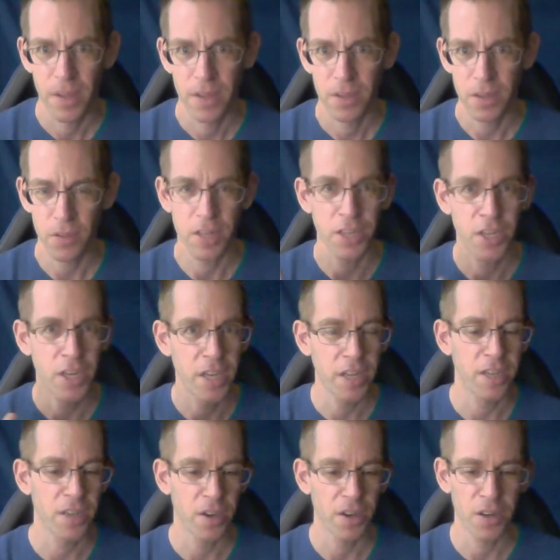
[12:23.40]
So the
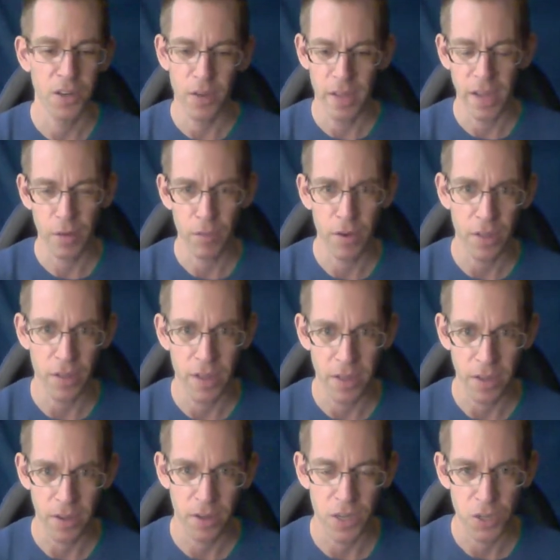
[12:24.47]
genes are doing
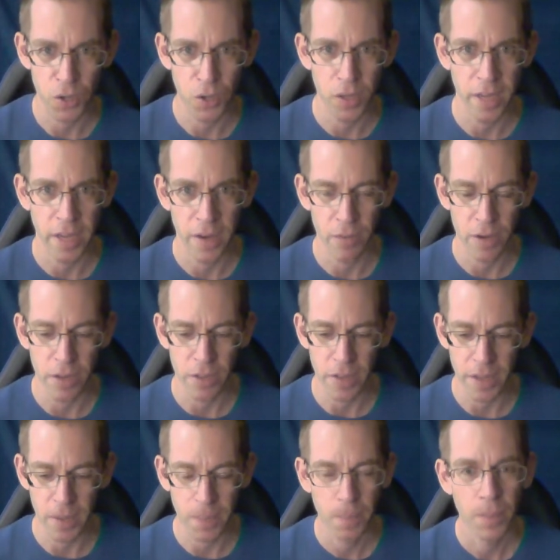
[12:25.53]
everything, controlling
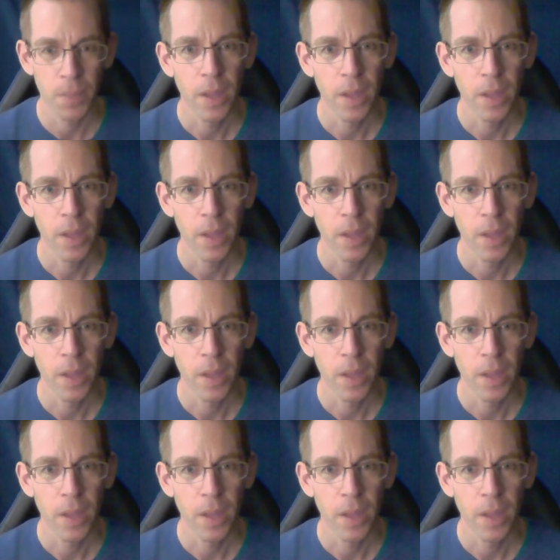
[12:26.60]
everything.